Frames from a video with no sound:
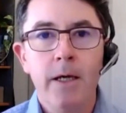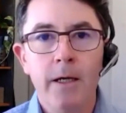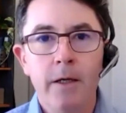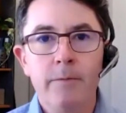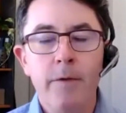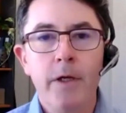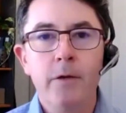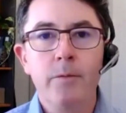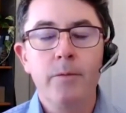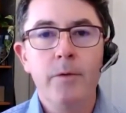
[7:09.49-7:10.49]
And I think
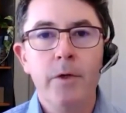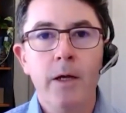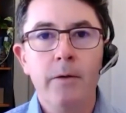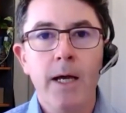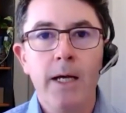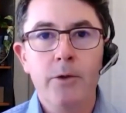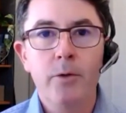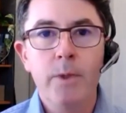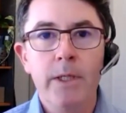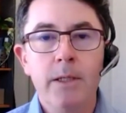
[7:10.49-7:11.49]
it's,
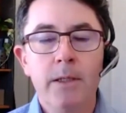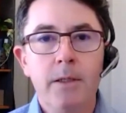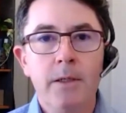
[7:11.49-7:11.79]
arguably